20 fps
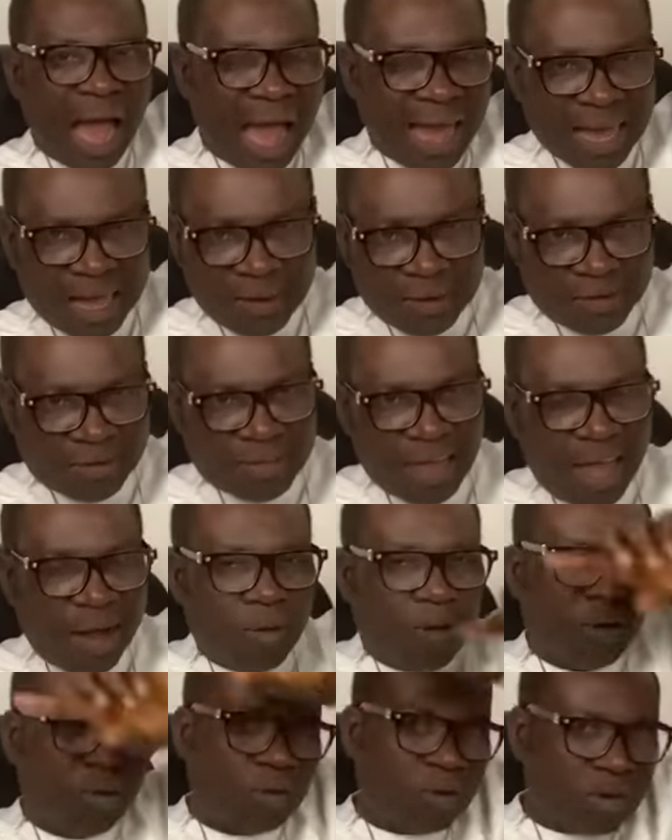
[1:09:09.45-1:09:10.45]
angles
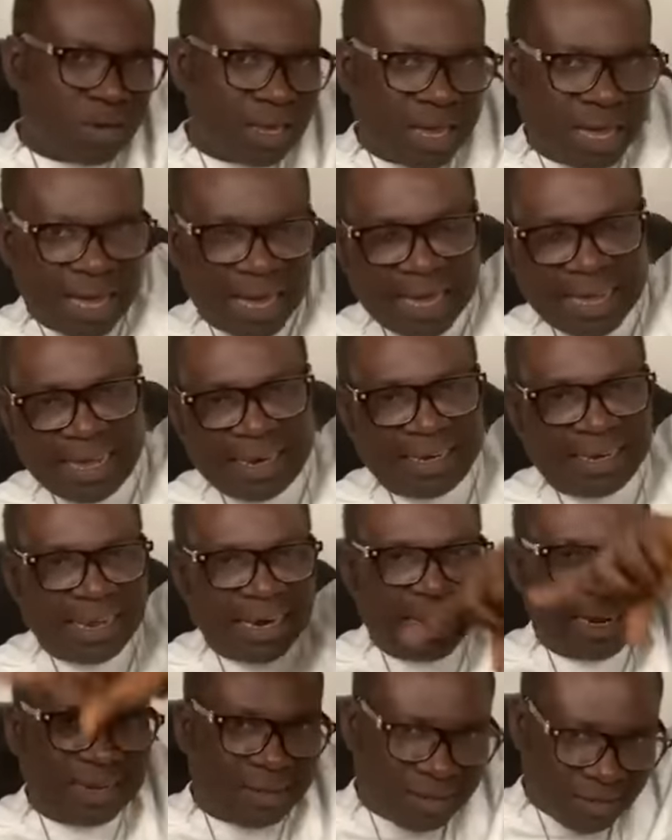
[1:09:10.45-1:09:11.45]
ewo eye
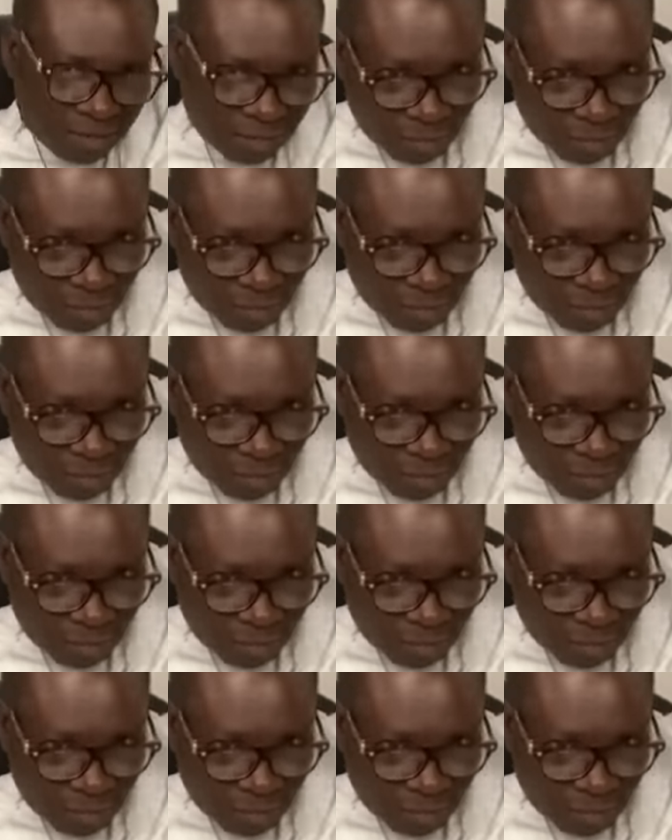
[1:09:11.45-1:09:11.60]
the